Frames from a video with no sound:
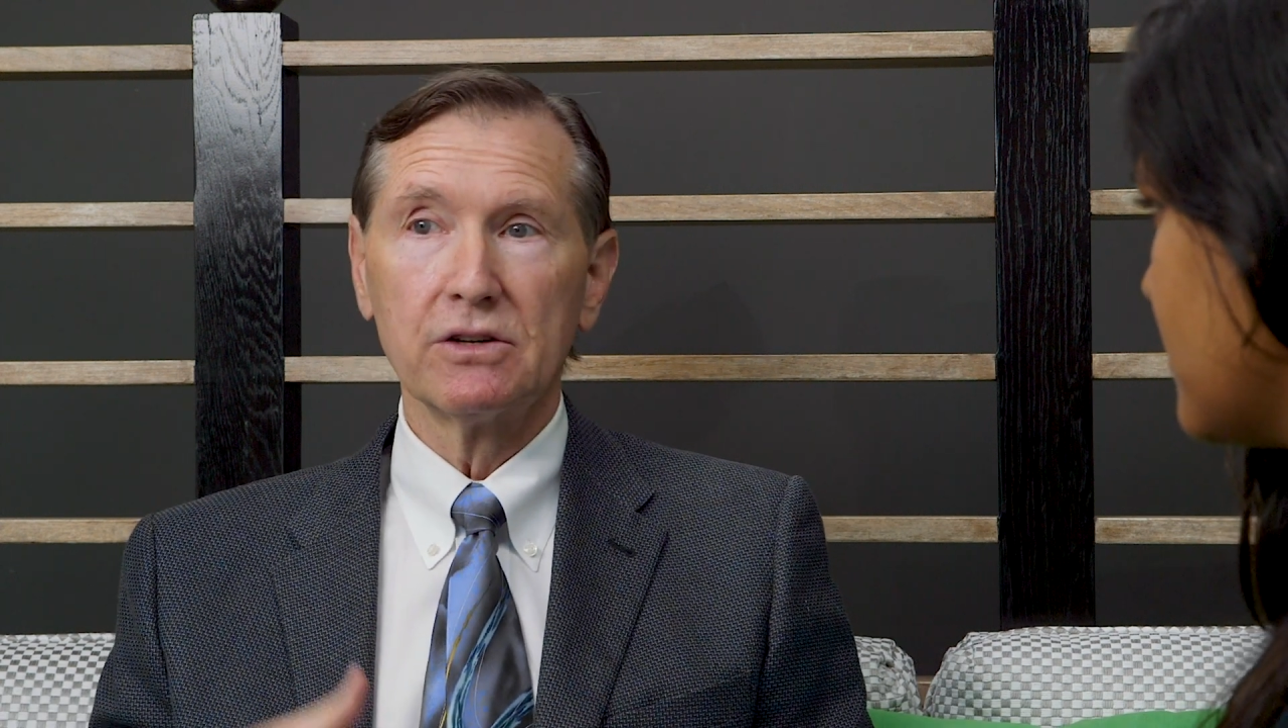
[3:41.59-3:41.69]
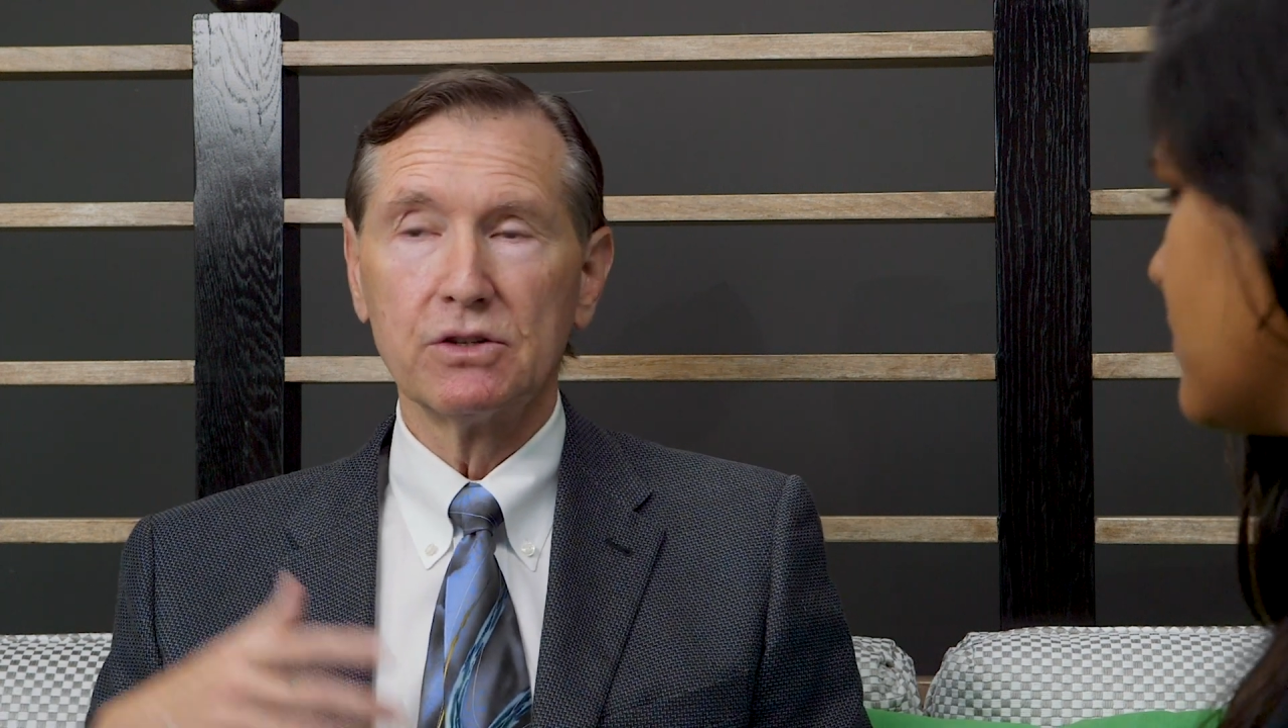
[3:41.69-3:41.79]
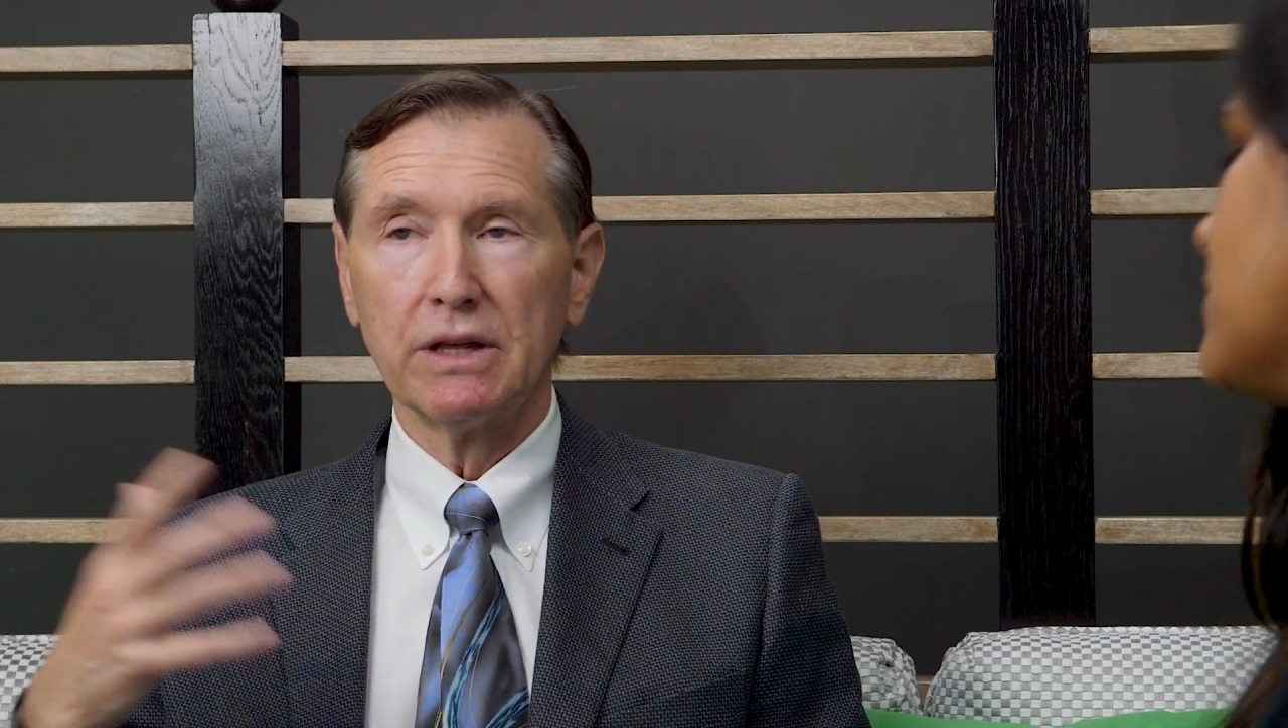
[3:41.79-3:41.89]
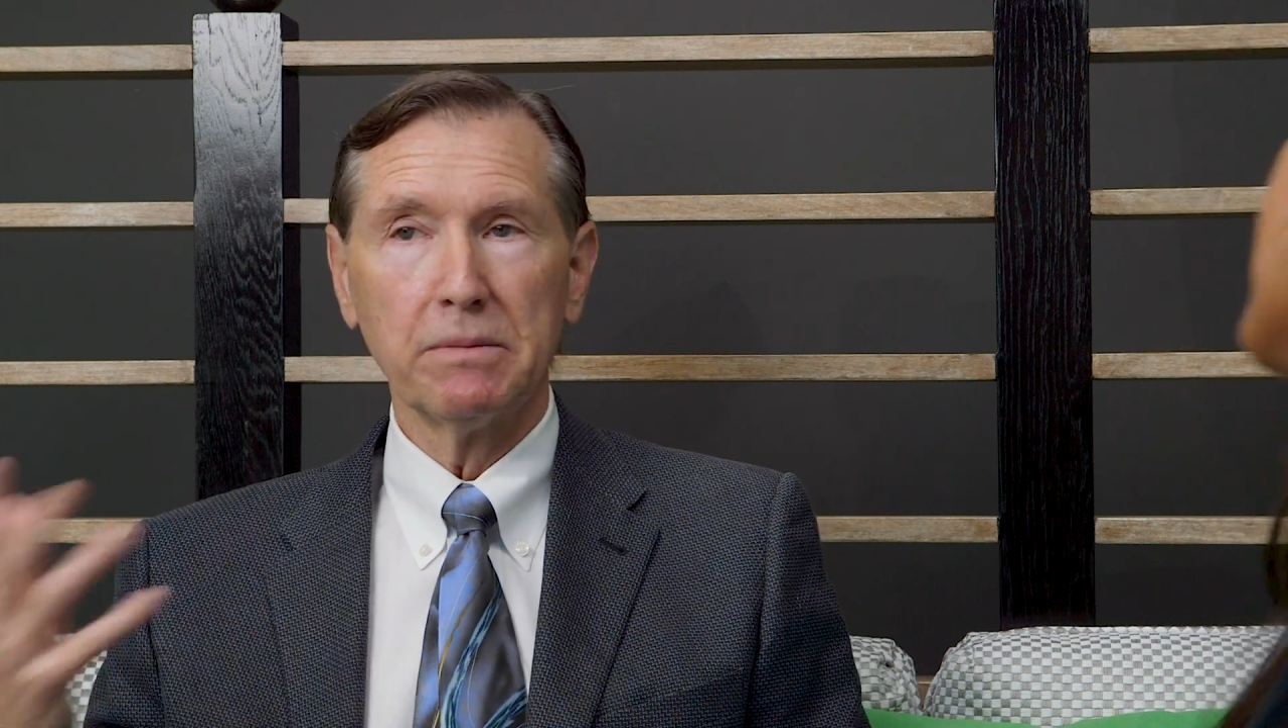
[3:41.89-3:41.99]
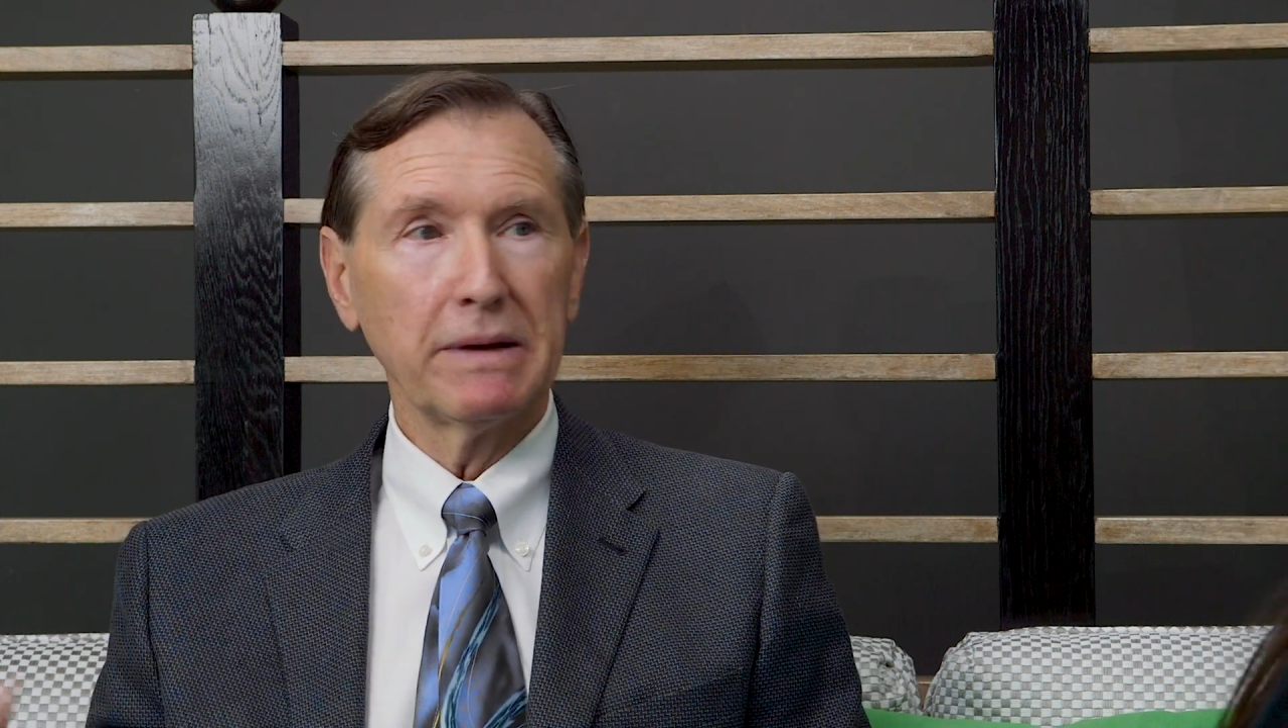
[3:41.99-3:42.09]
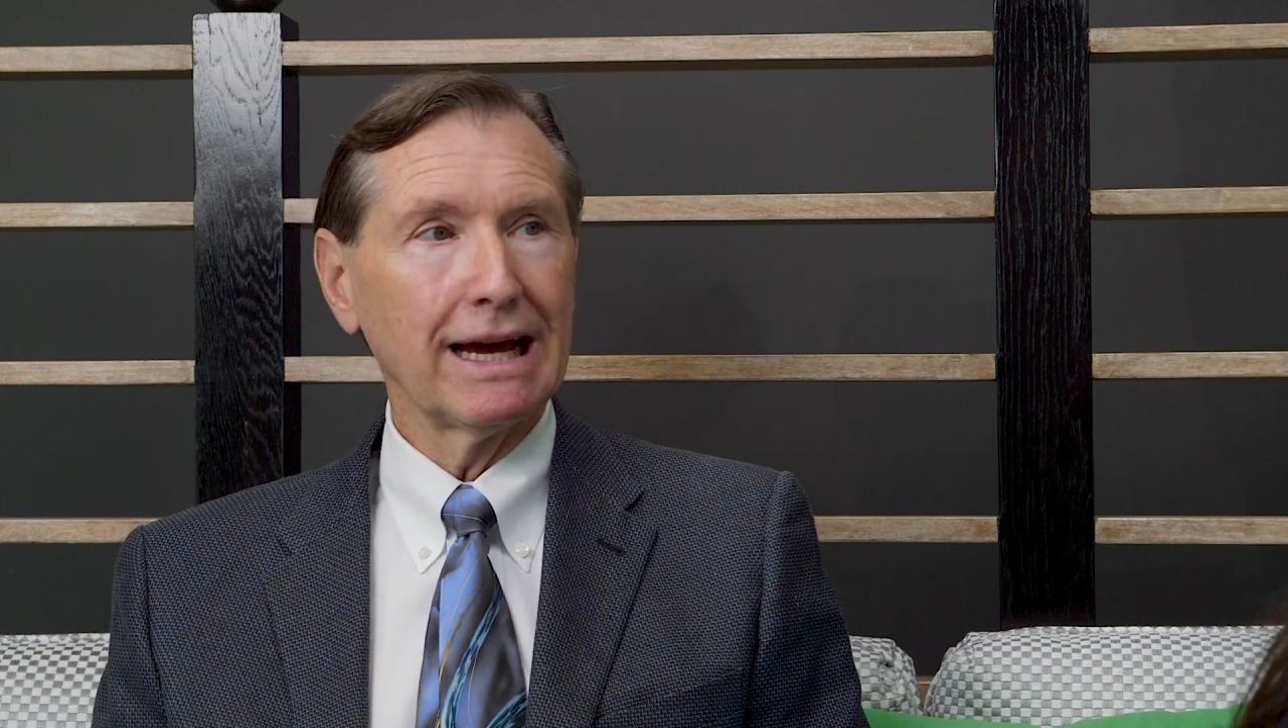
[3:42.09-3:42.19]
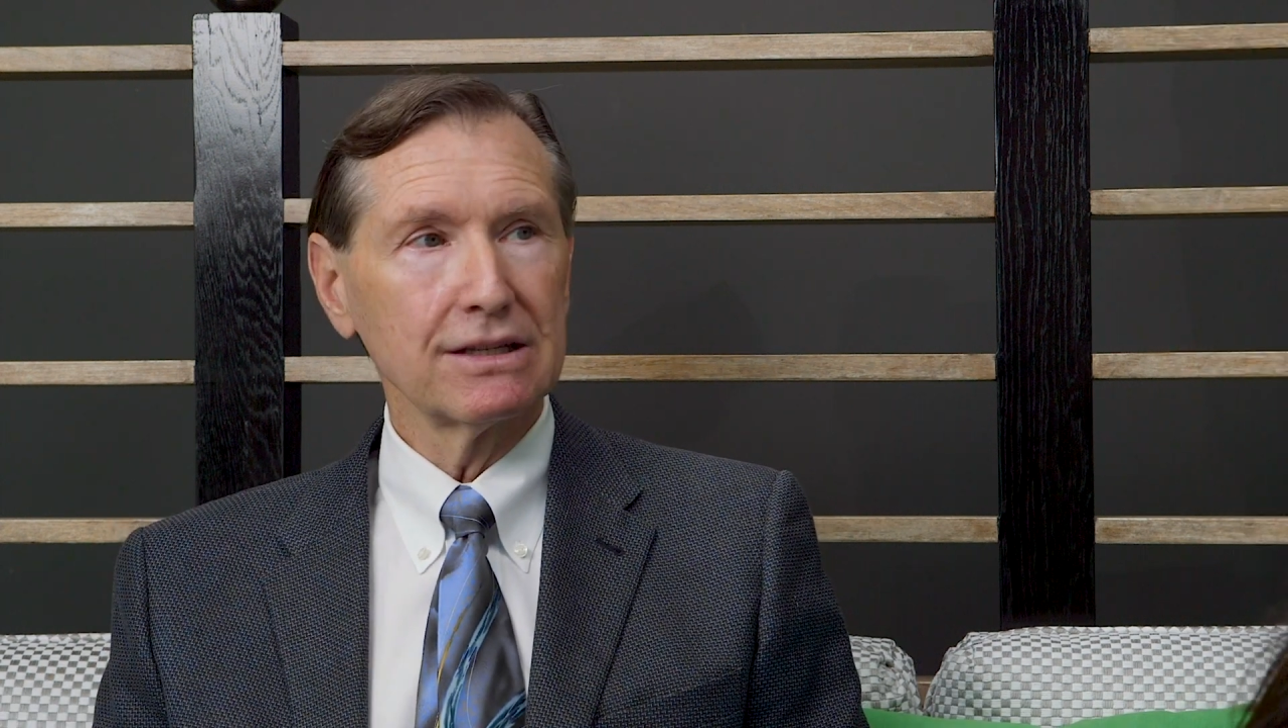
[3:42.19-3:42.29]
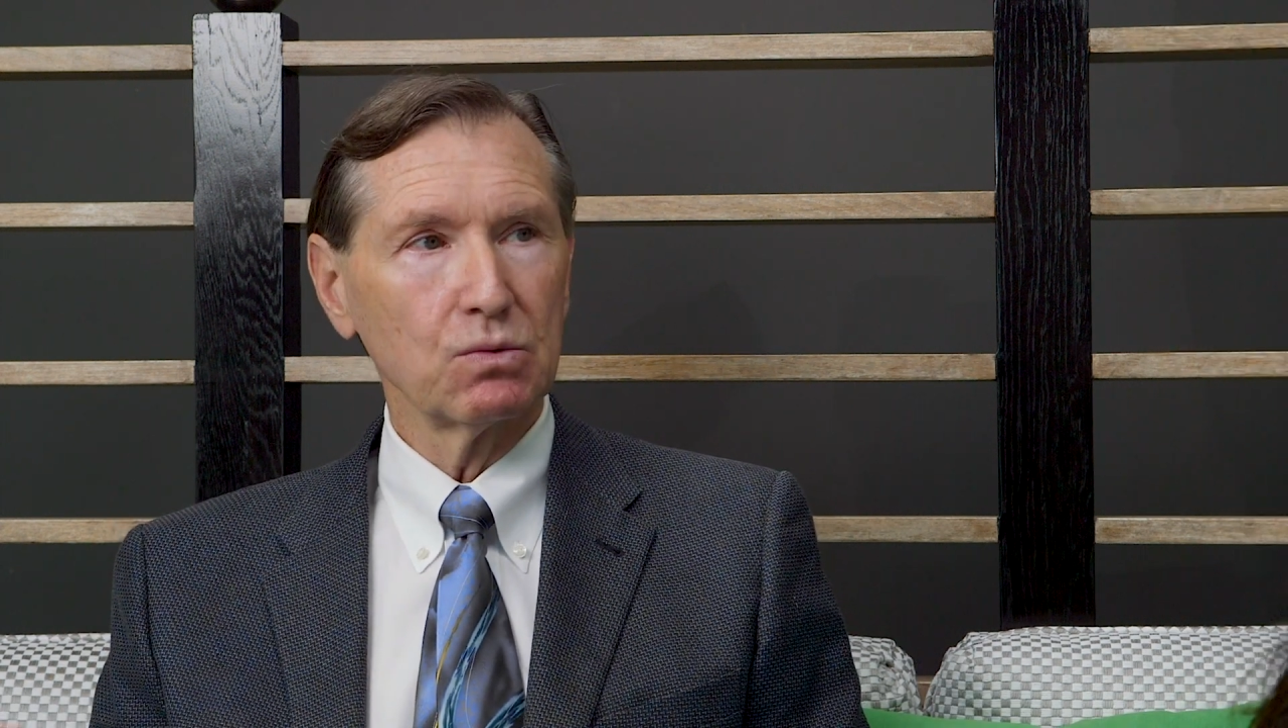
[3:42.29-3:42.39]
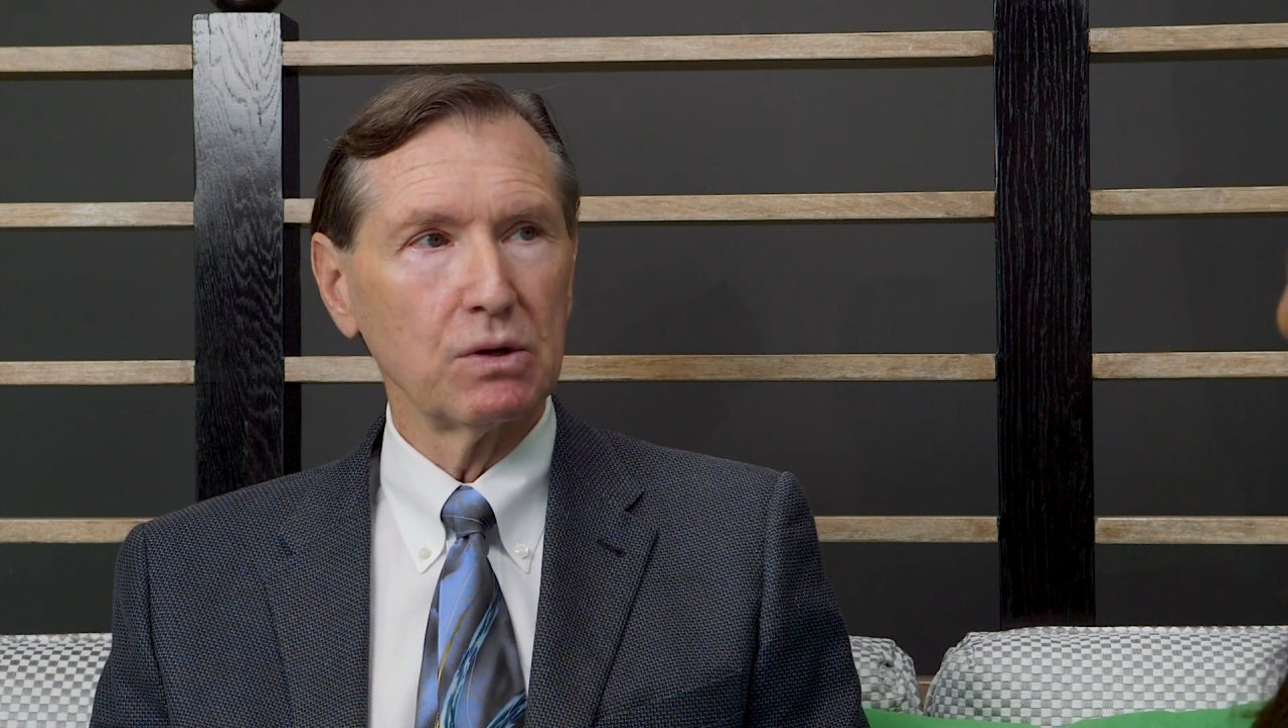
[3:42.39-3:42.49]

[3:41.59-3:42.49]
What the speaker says: do they pass